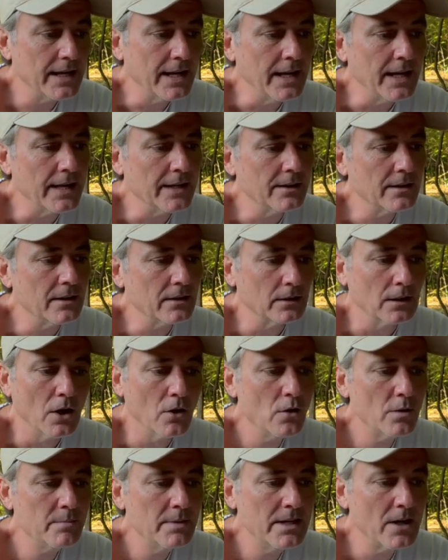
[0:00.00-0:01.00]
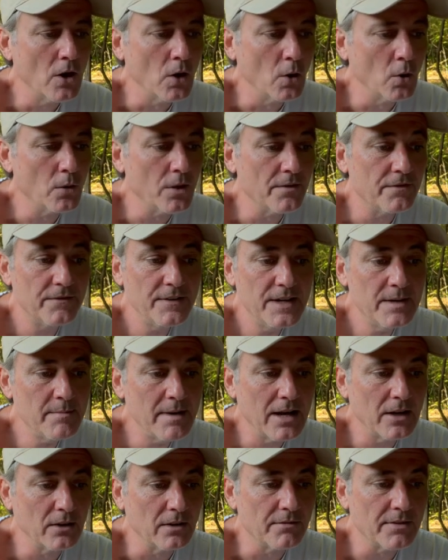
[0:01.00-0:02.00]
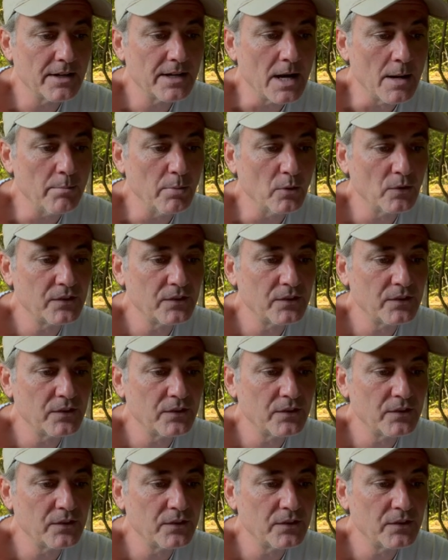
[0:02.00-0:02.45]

and lo and behold, the female of the couple